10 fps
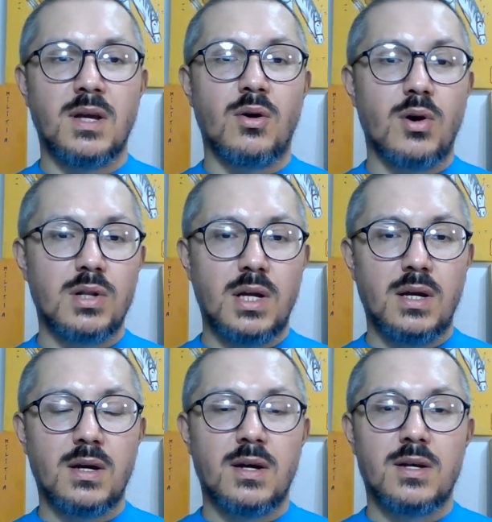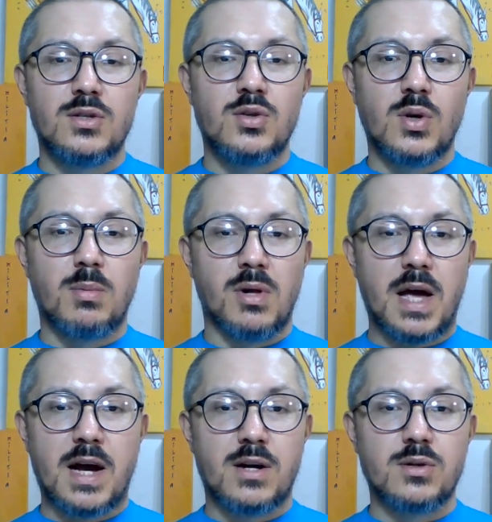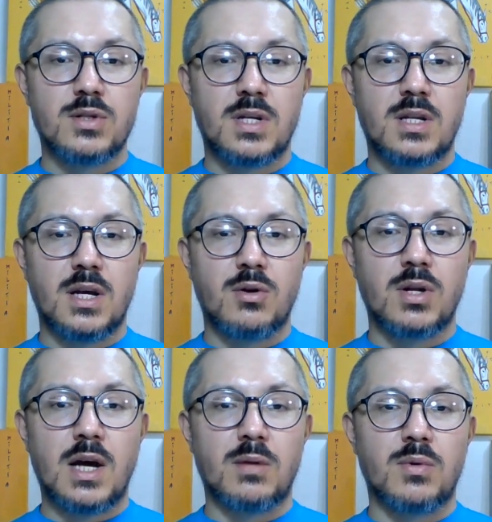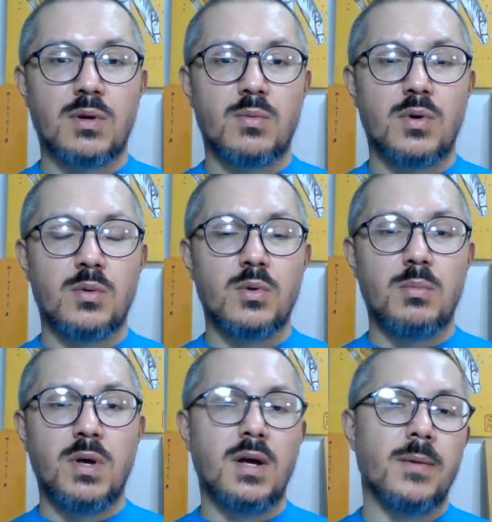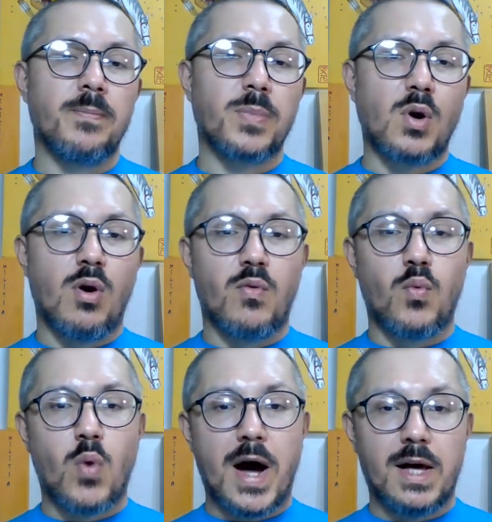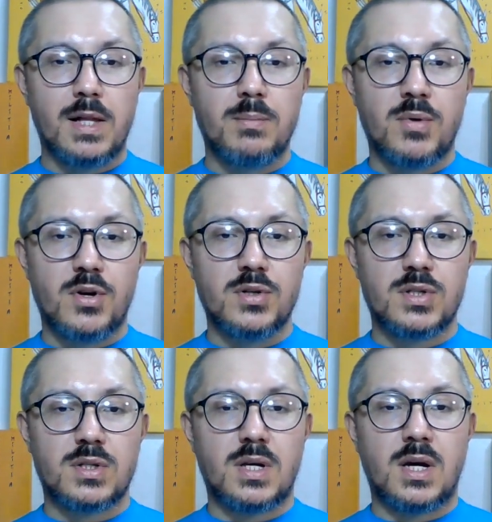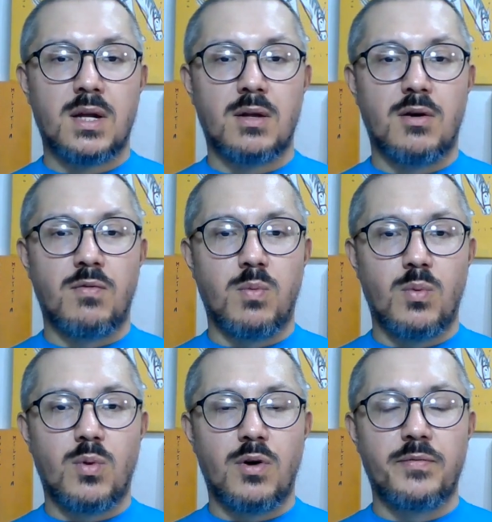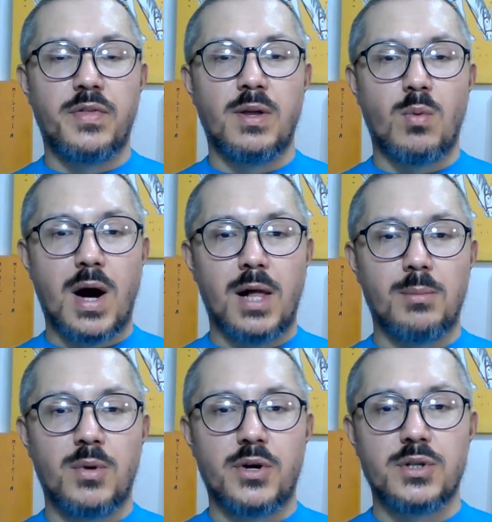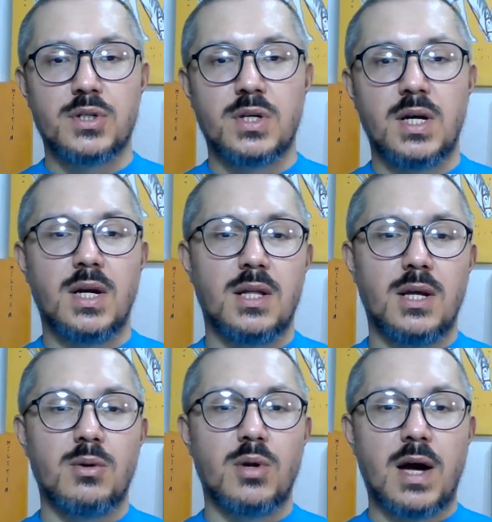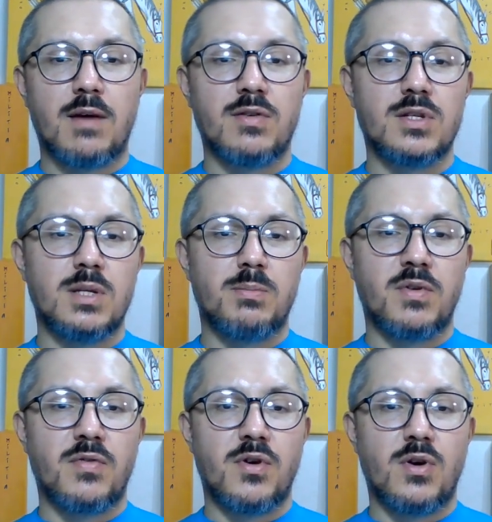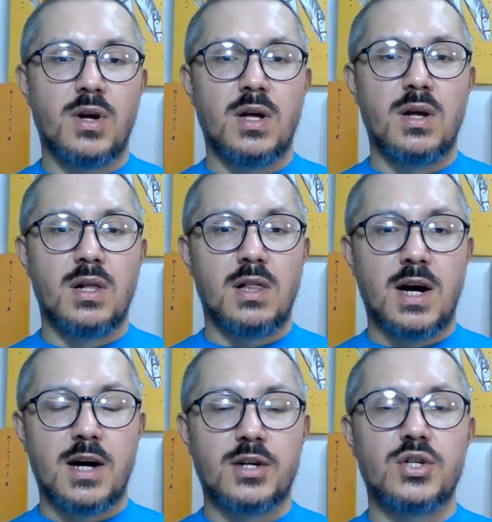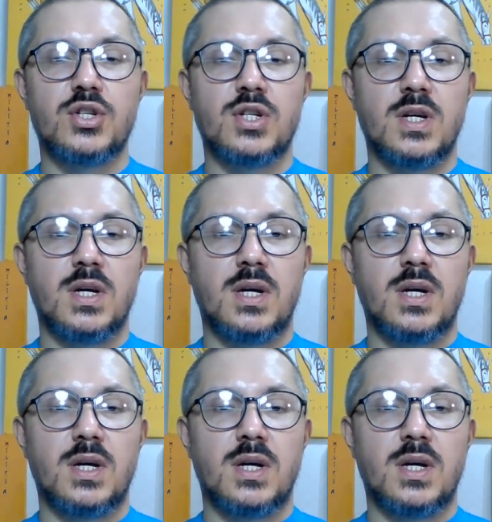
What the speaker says: only suitable arrows that they could get would be of wild birds, and of the wild birds, they would obviously prefer large